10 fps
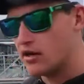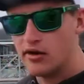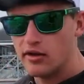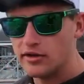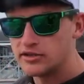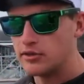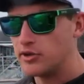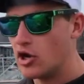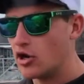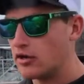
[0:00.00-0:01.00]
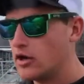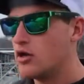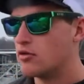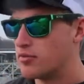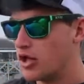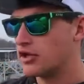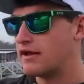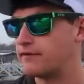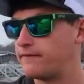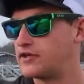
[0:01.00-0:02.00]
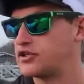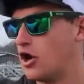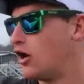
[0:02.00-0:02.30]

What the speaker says: I don't know, it's gonna be hard. We're probably gonna have to fish